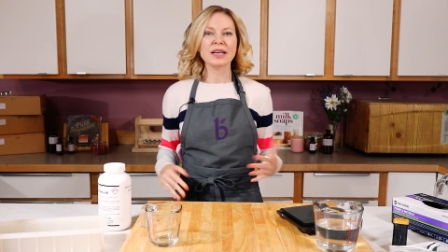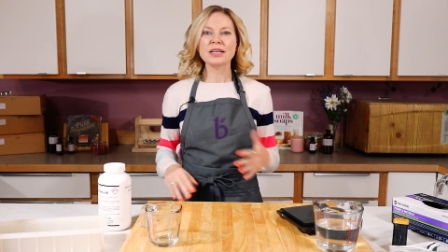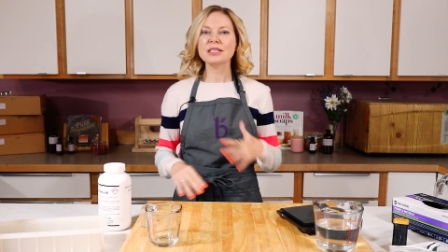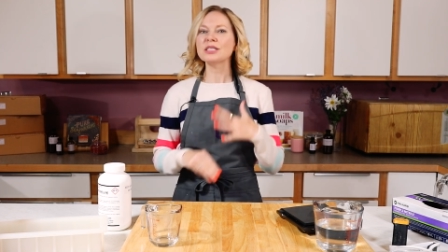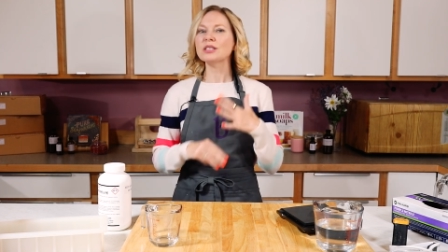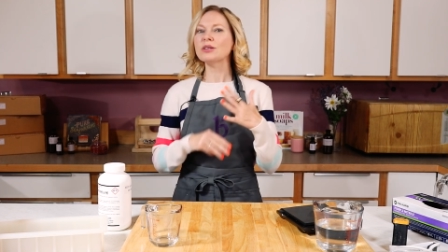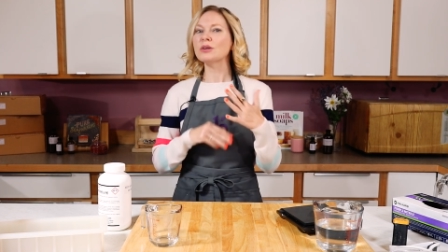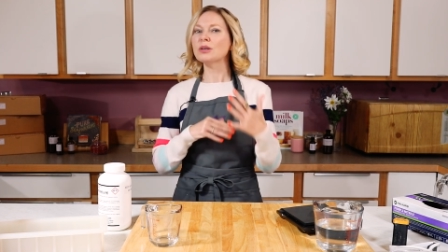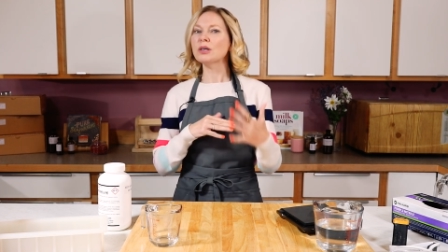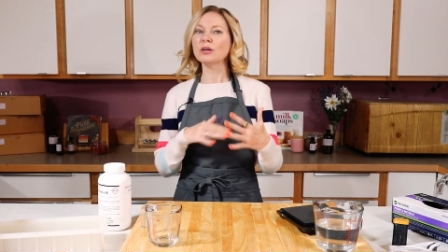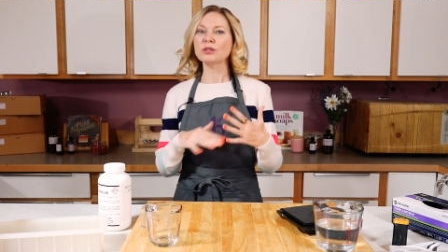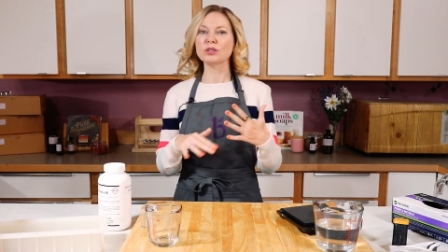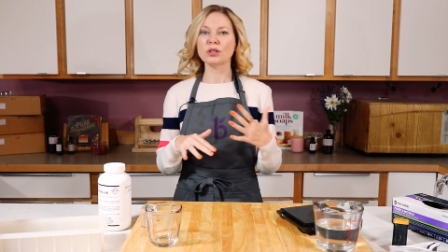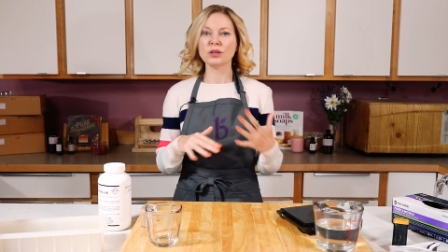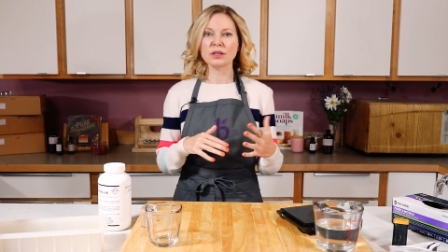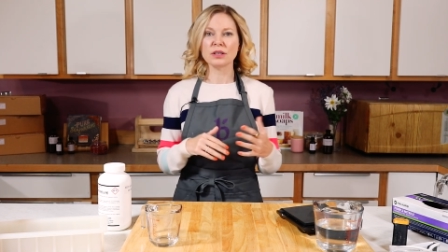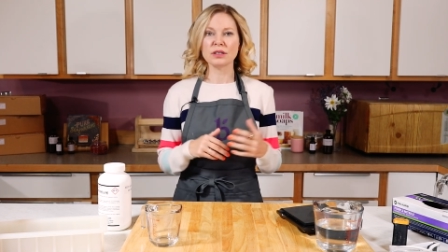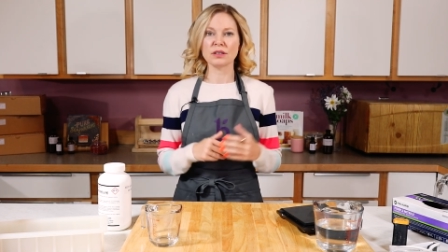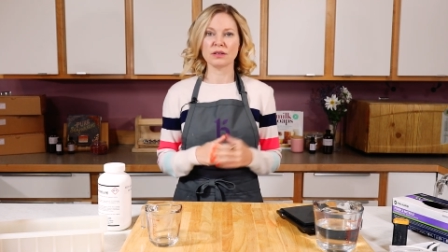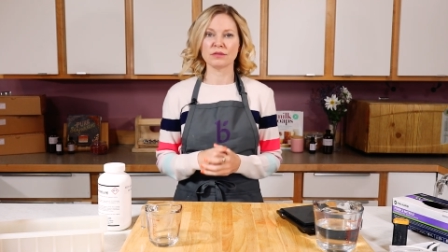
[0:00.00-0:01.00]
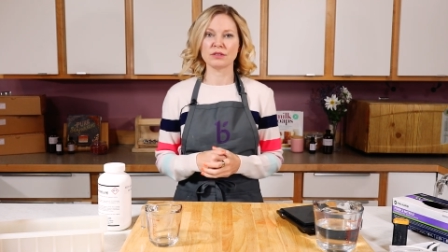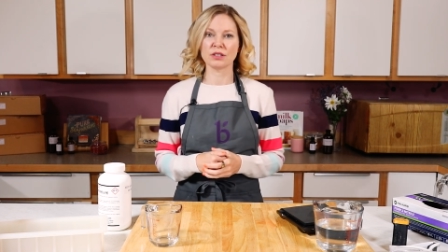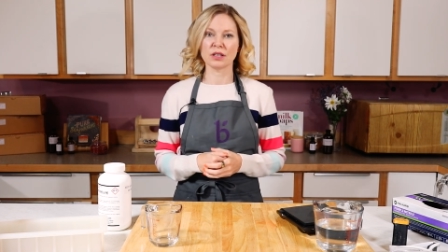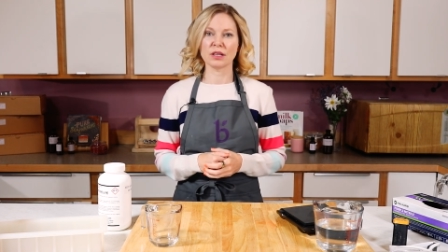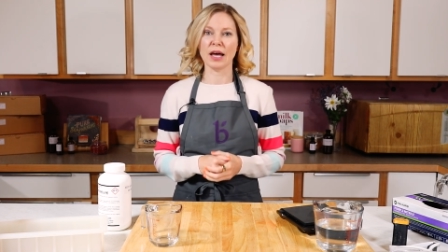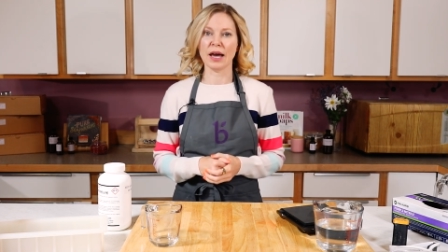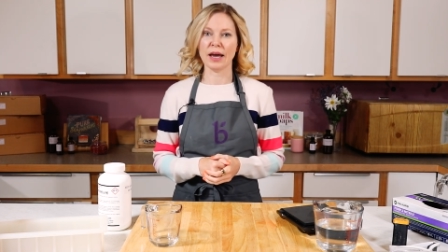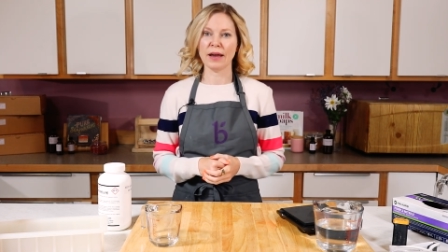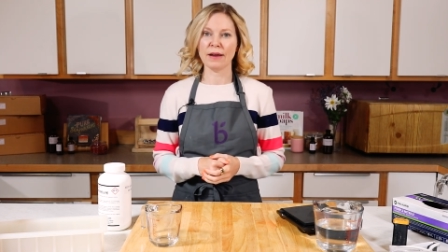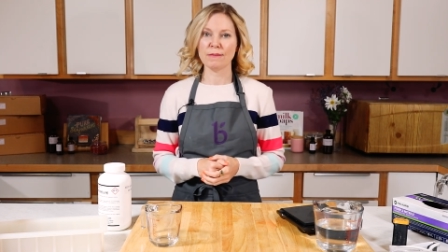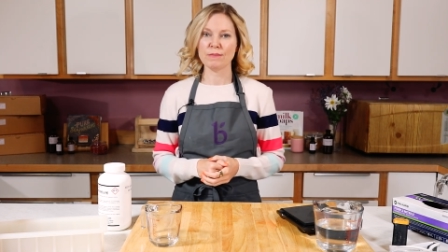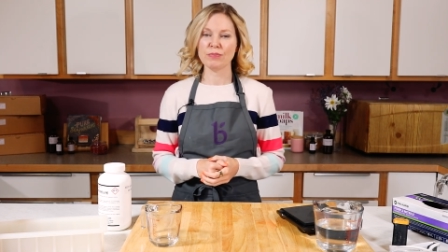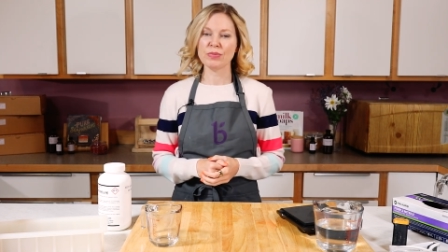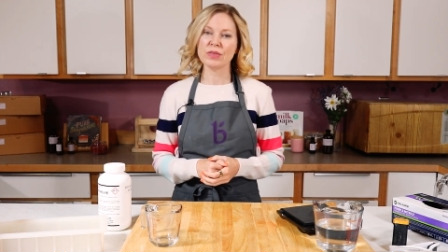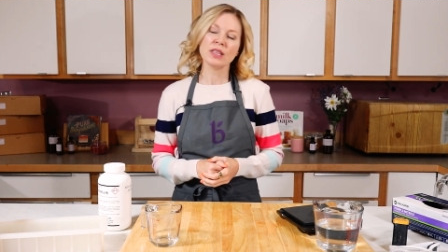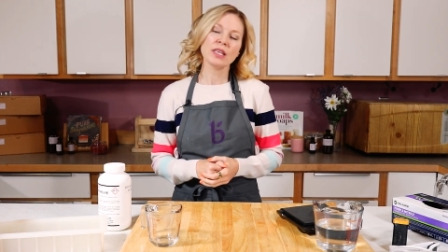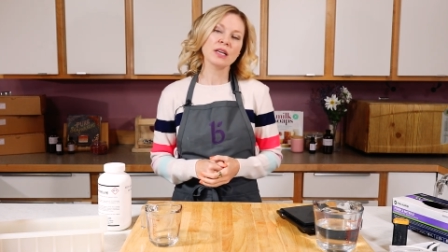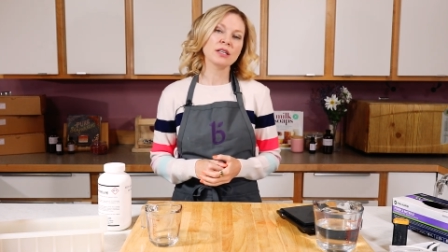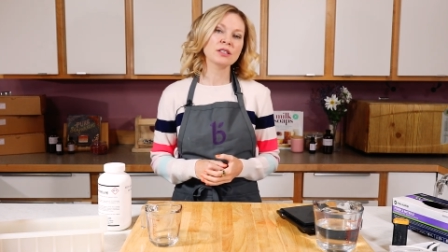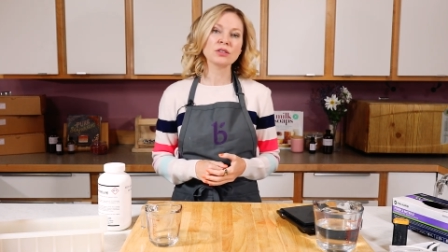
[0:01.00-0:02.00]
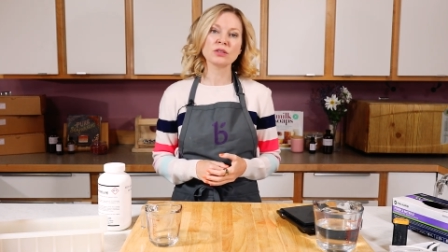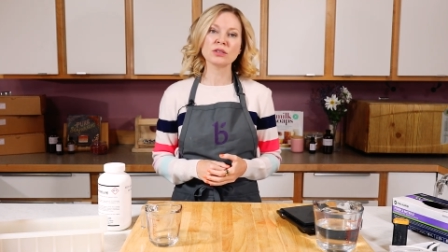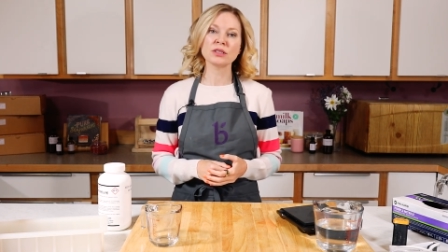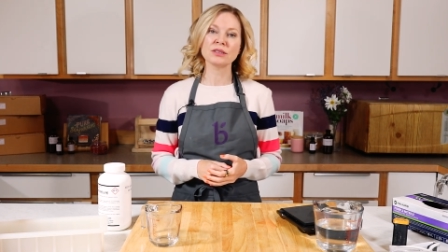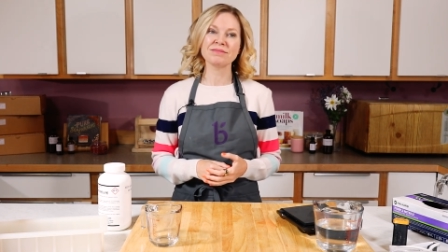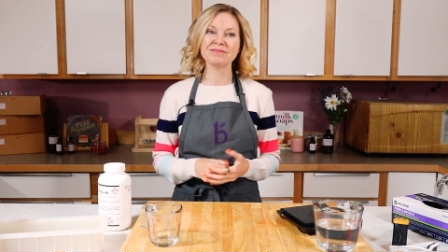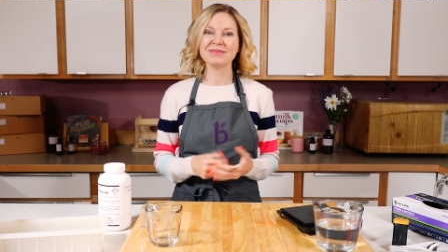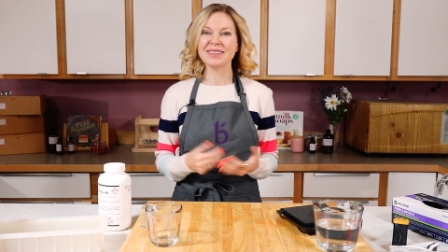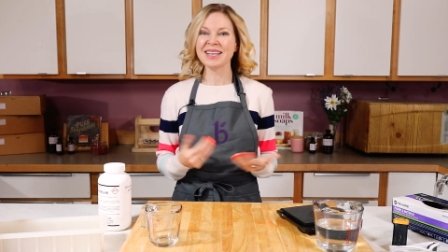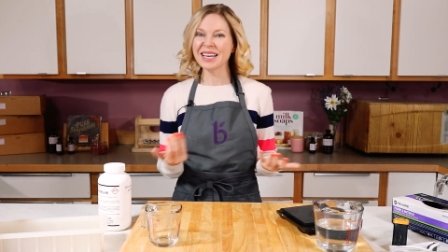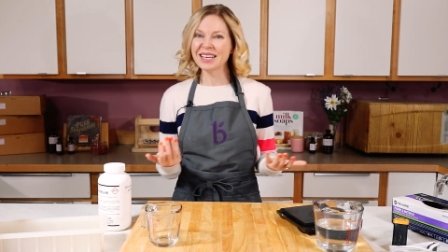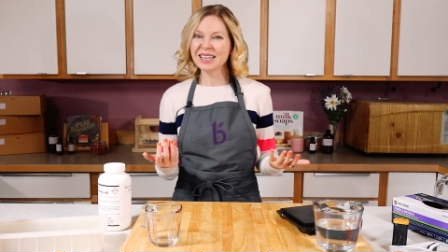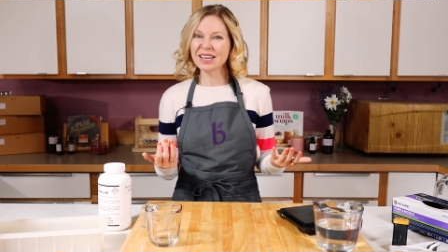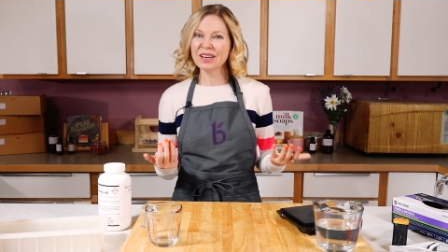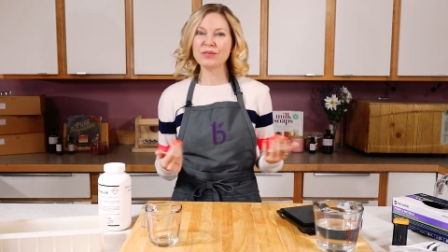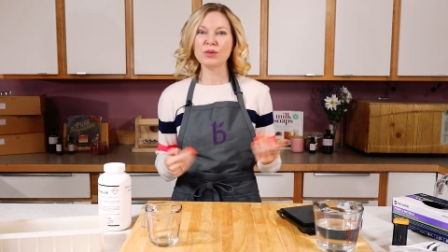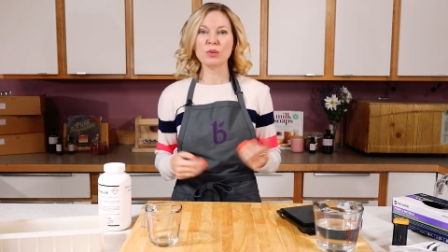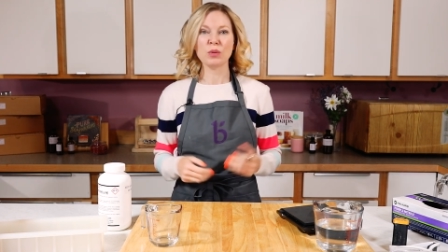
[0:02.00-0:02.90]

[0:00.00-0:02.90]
Is there an alternative to lye? And then the answer is, if